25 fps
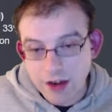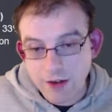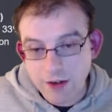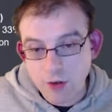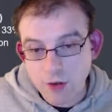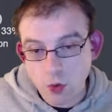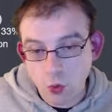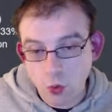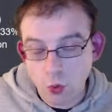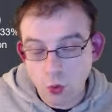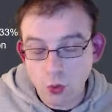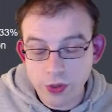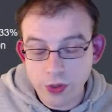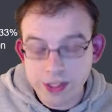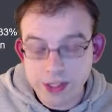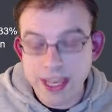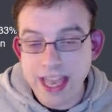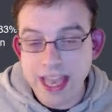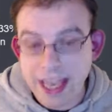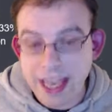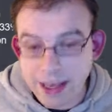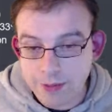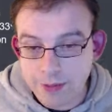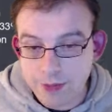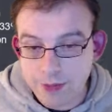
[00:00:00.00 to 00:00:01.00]
all the
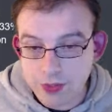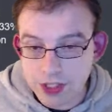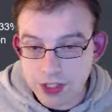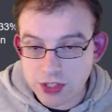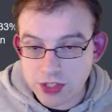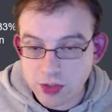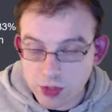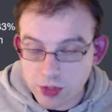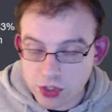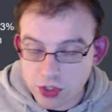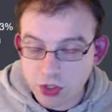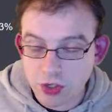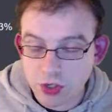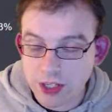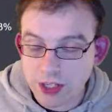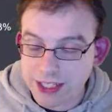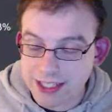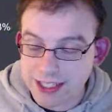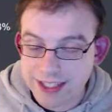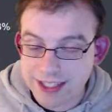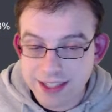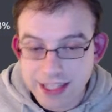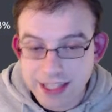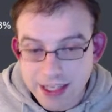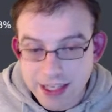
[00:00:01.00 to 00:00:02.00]
games, so it's not like
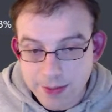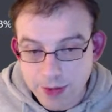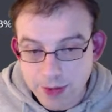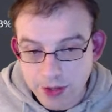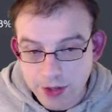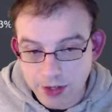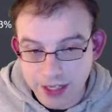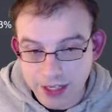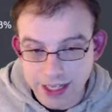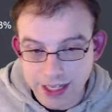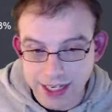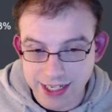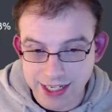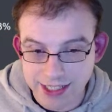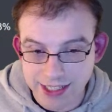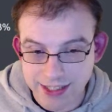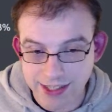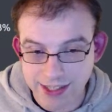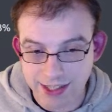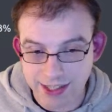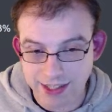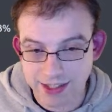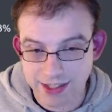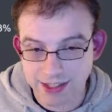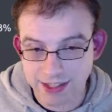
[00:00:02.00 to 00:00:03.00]
Steam early
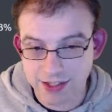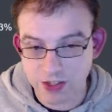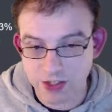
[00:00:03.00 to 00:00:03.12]
access.